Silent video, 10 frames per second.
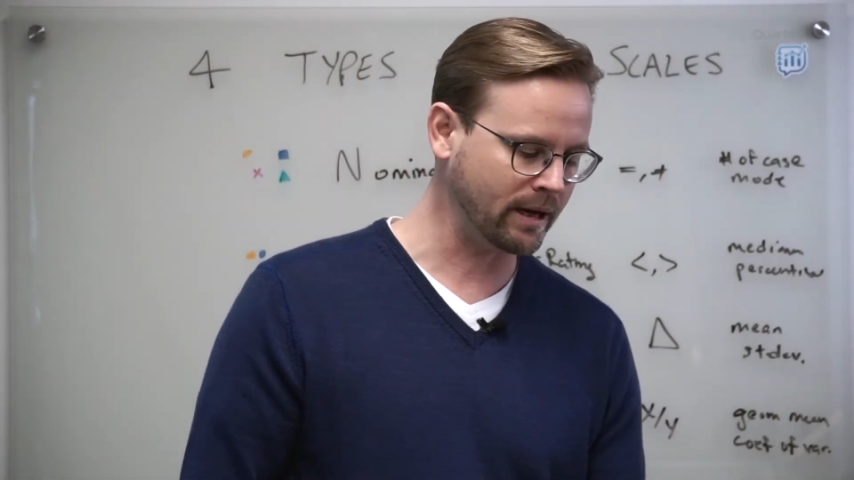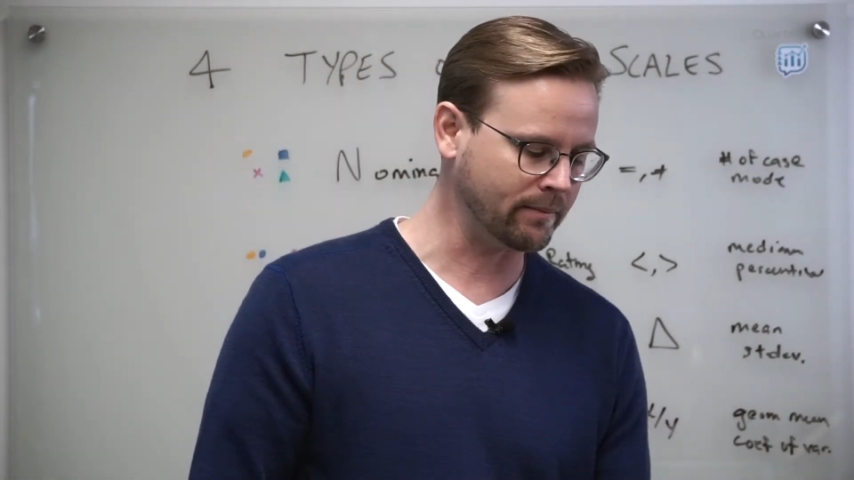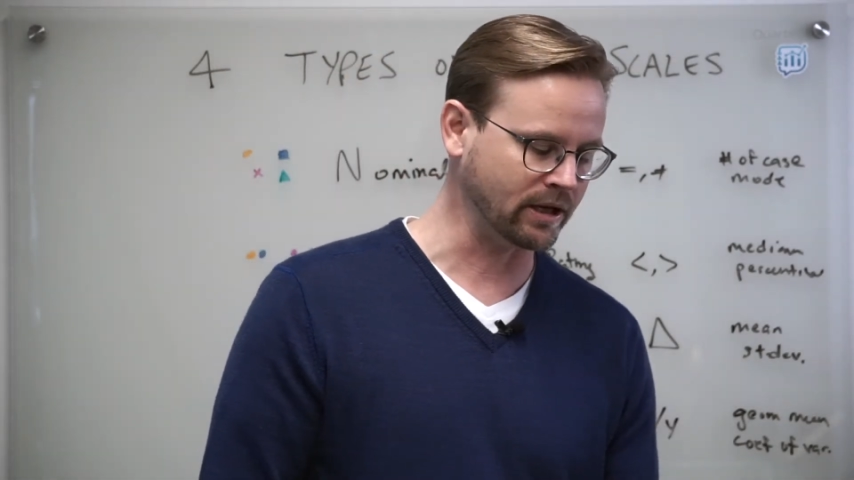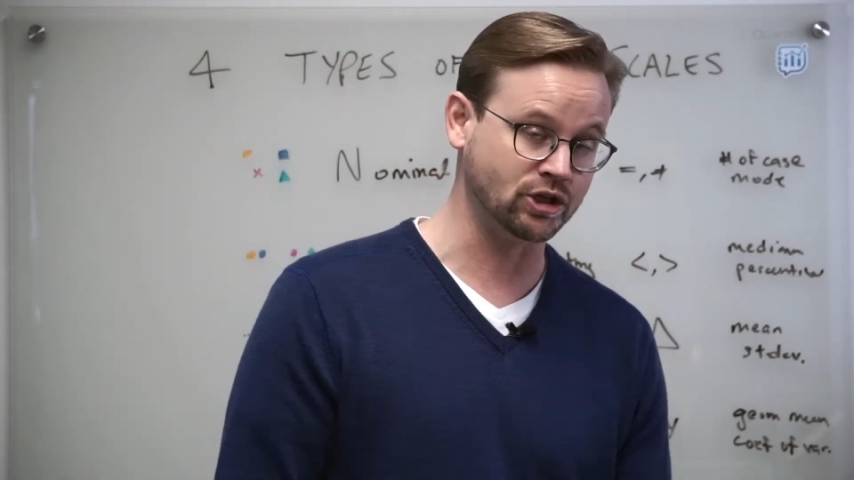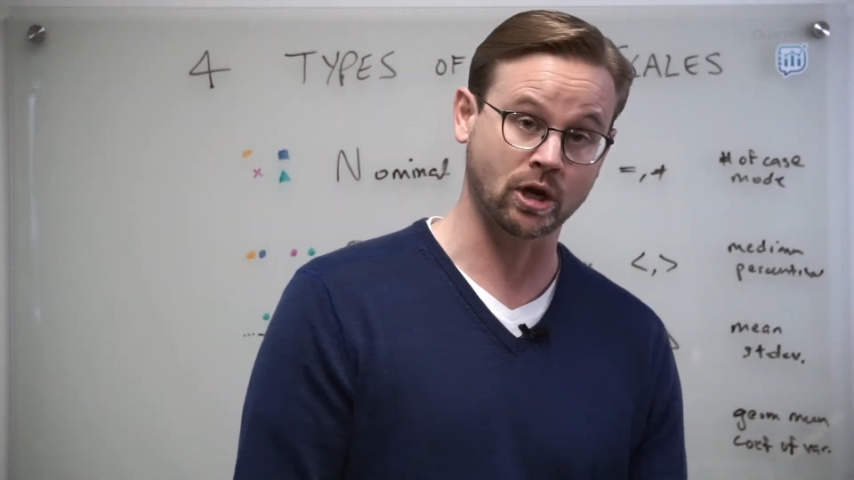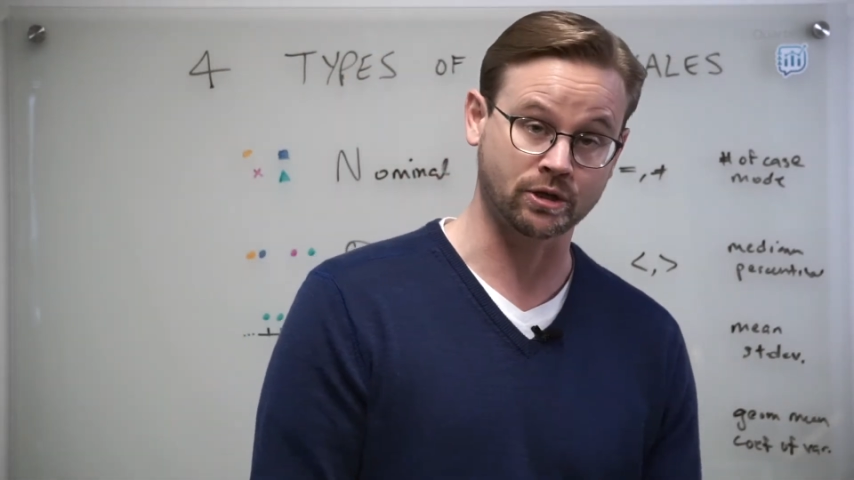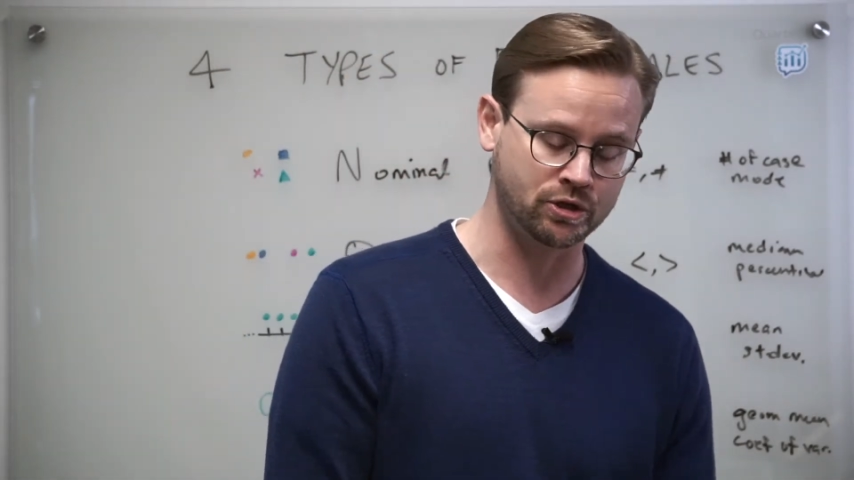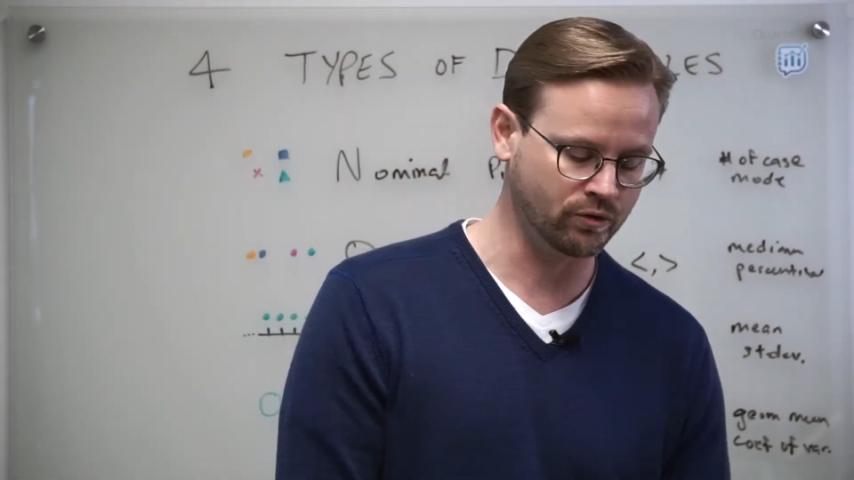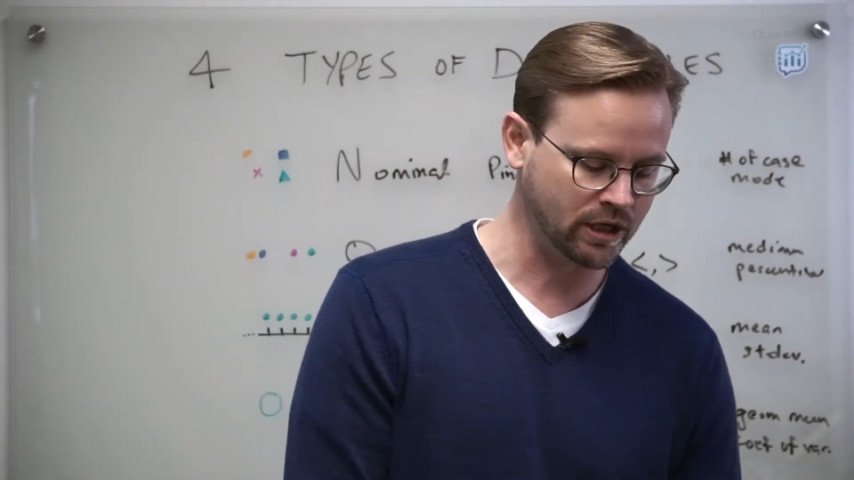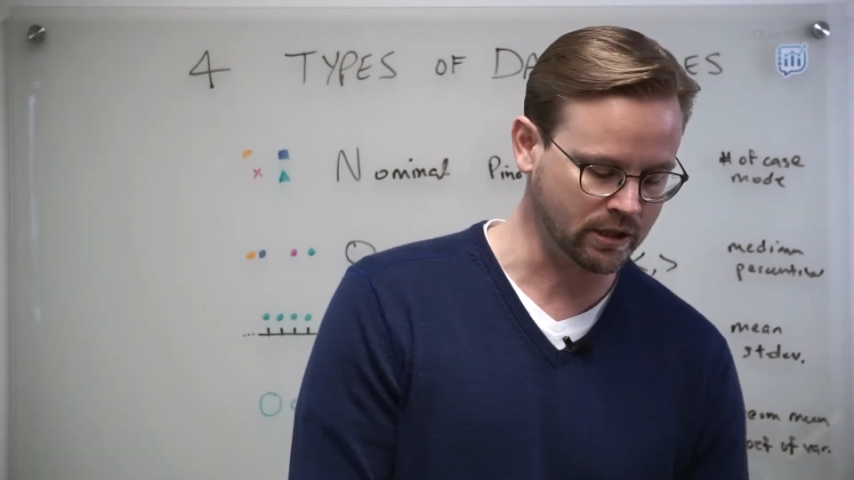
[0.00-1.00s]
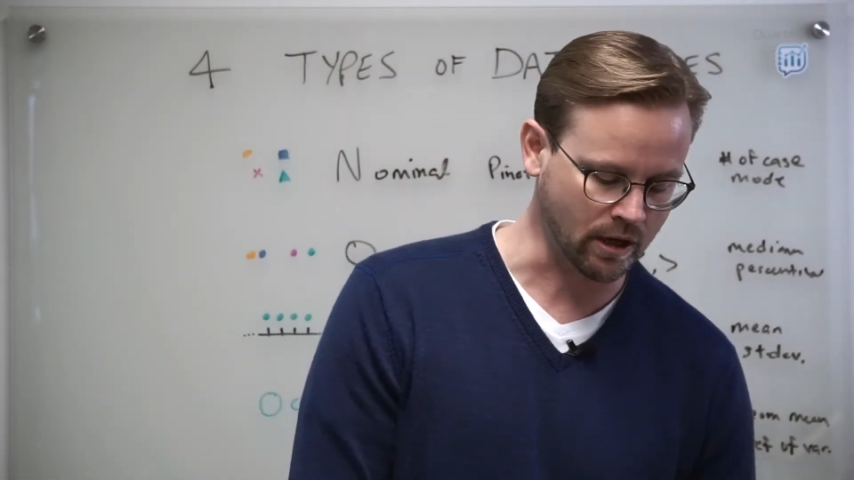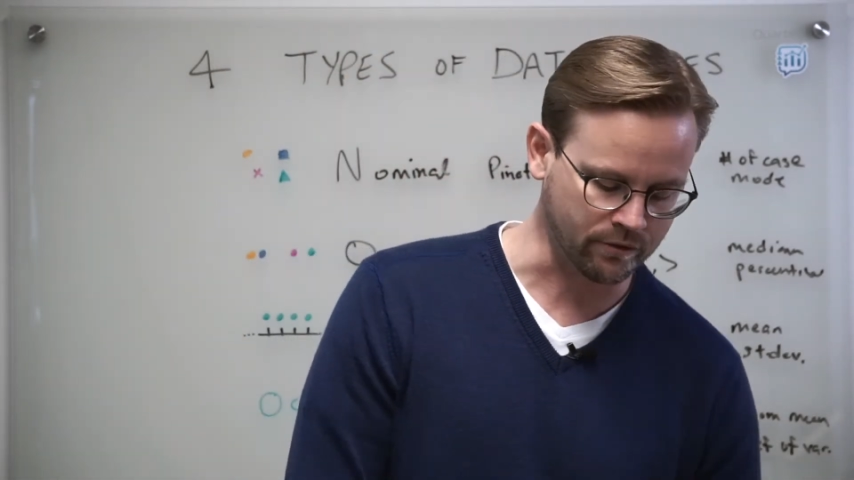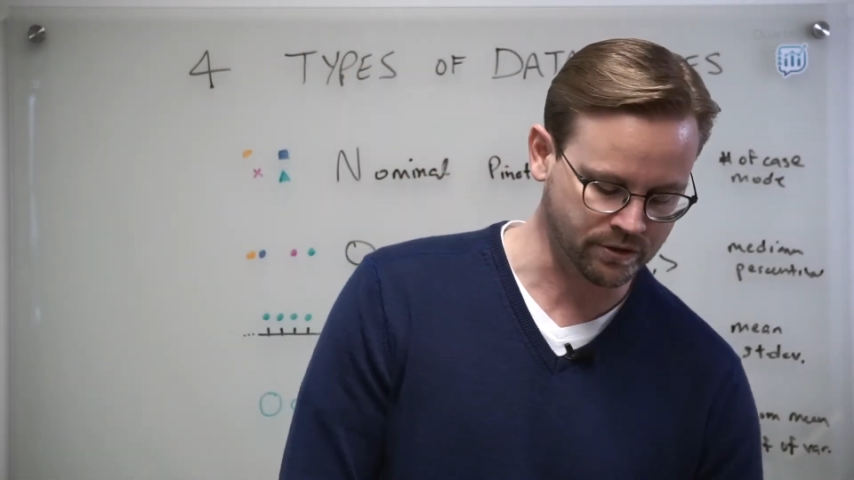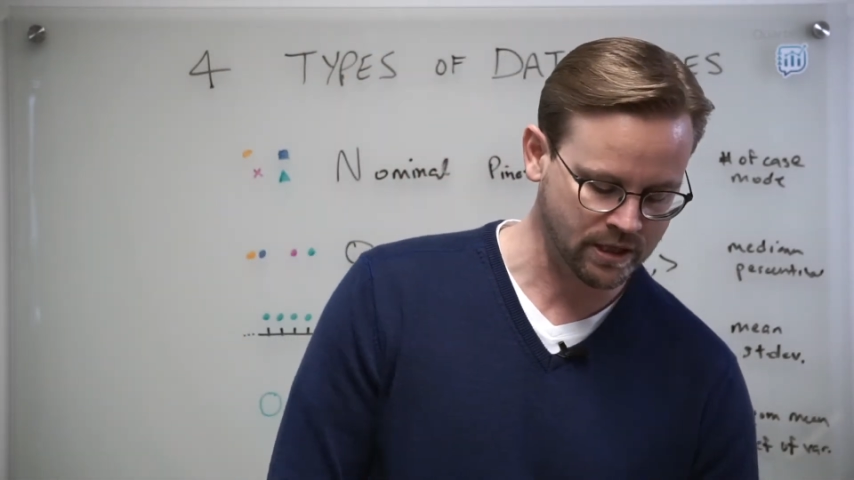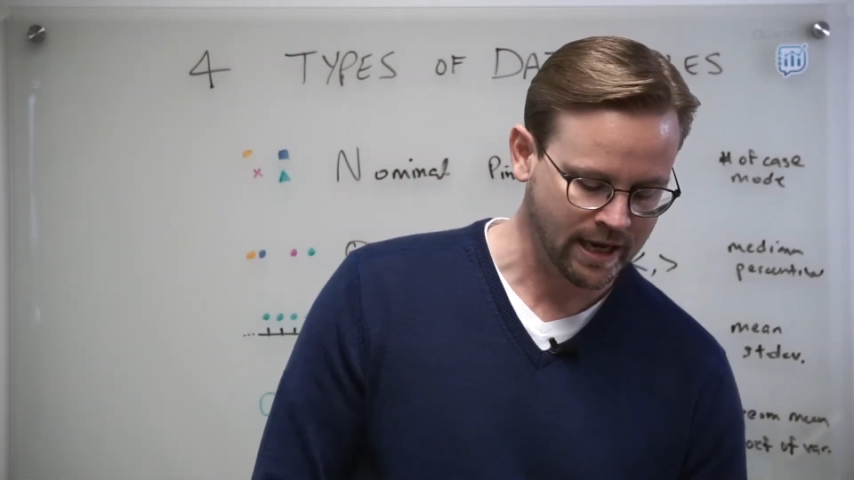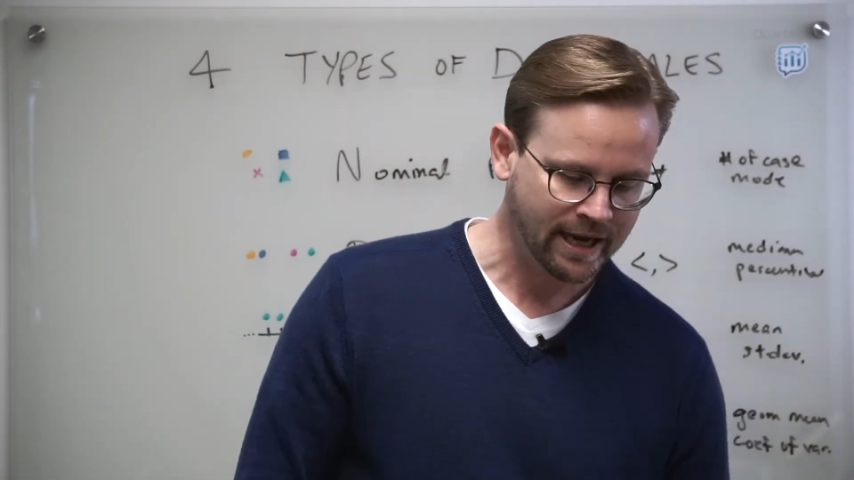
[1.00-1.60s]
made by John Tukey and others,